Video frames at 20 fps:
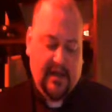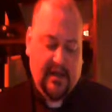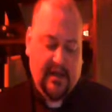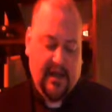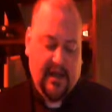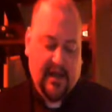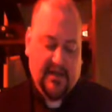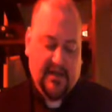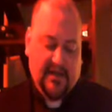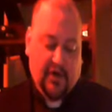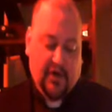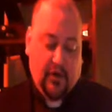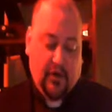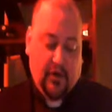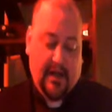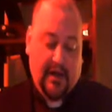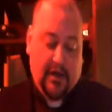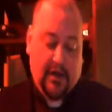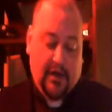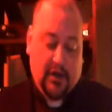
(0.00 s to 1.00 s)
as the
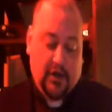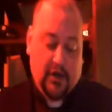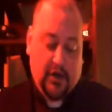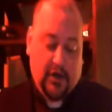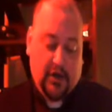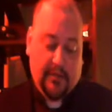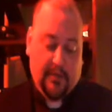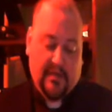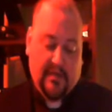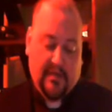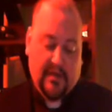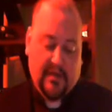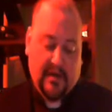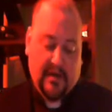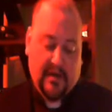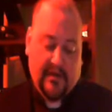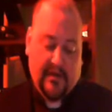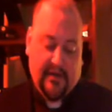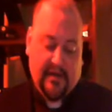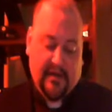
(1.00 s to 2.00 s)
green herbs
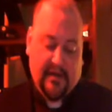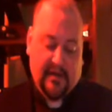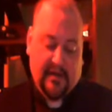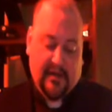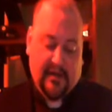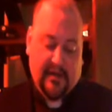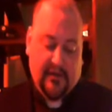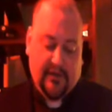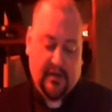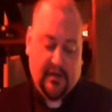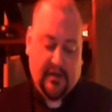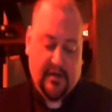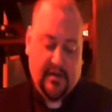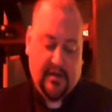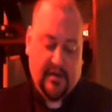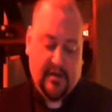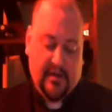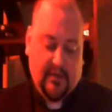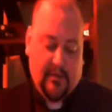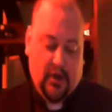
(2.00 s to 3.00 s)
have I delivered
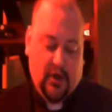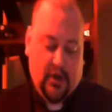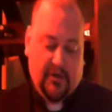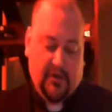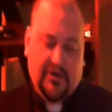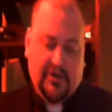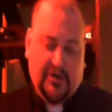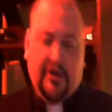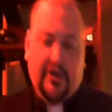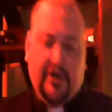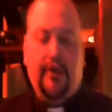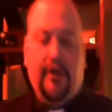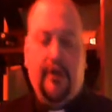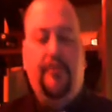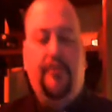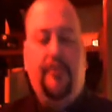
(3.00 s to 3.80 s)
them all to you.